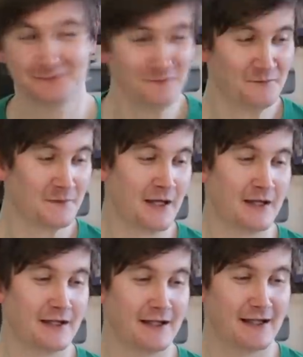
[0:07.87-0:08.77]
Can we
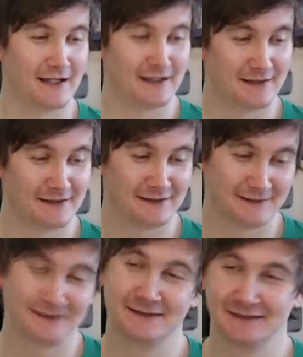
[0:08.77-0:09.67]
get Conely
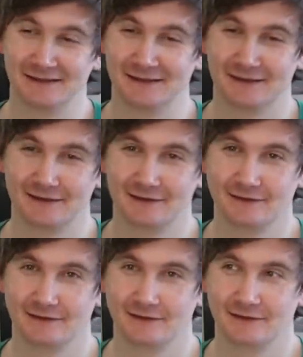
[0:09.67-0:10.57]
together? Is that a
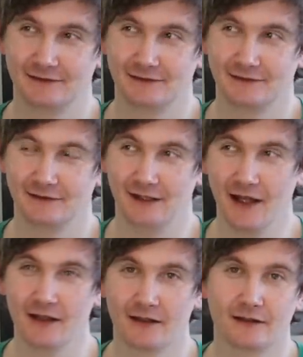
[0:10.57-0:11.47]
thing? Yeah.
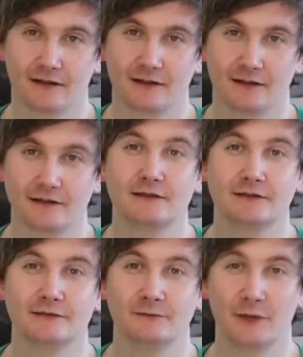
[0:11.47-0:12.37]

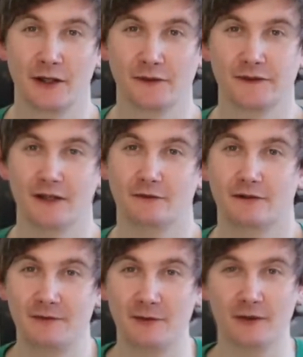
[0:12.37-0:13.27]
We can also,
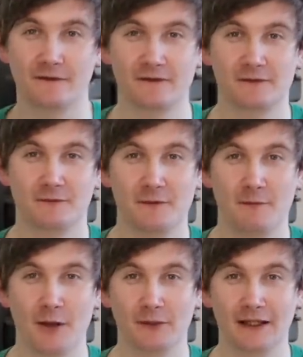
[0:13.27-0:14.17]
if you want, the
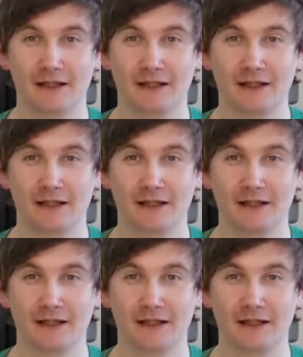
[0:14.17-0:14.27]
Bonely.